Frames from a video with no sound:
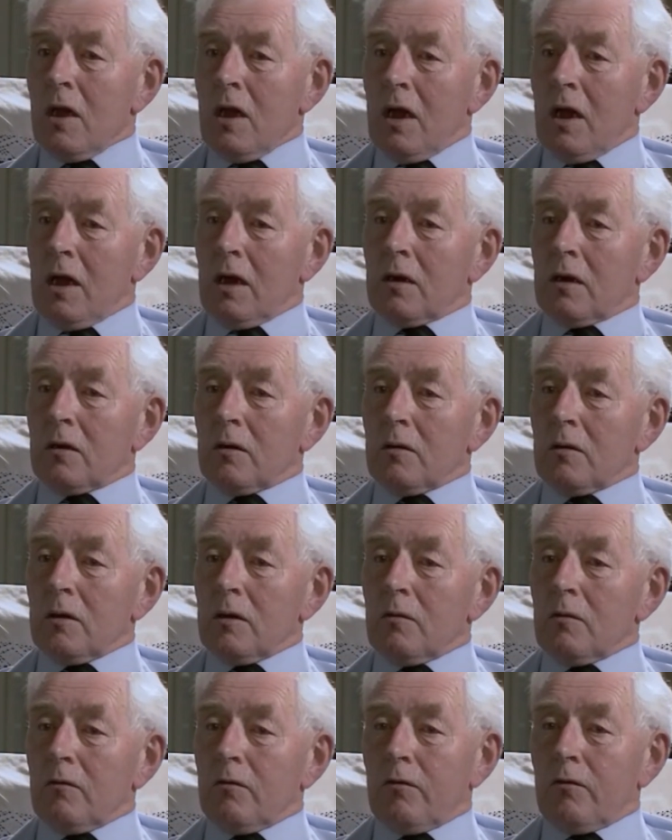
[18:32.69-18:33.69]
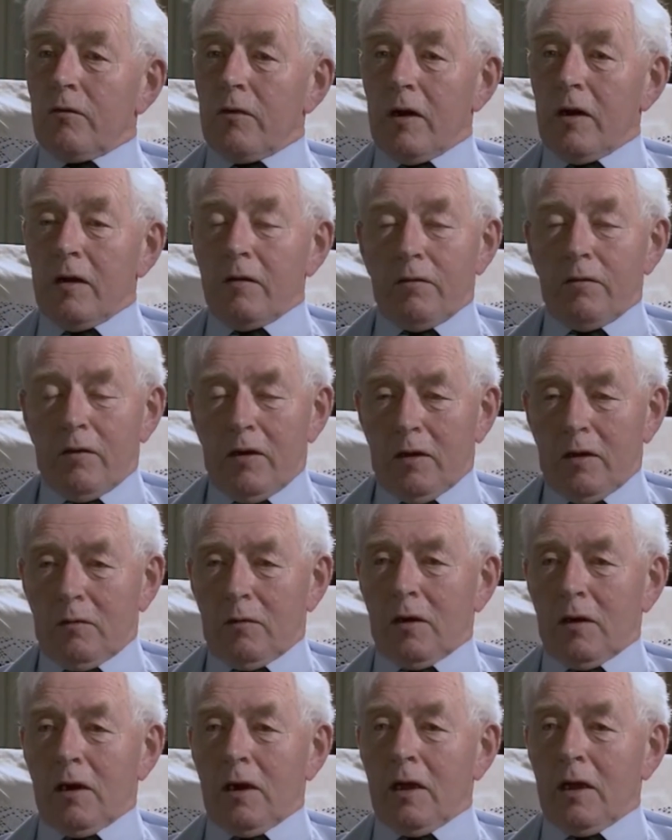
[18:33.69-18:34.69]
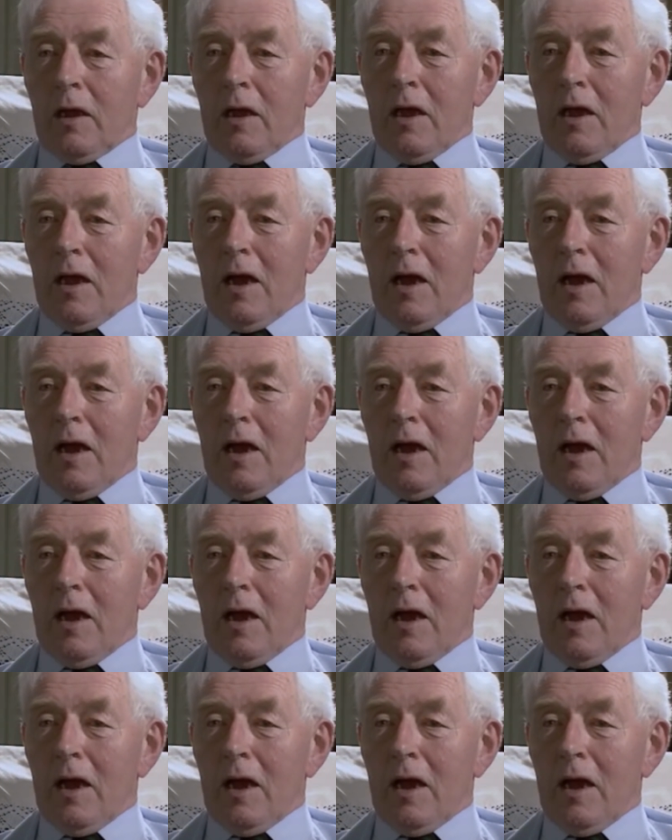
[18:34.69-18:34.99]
And very frequently,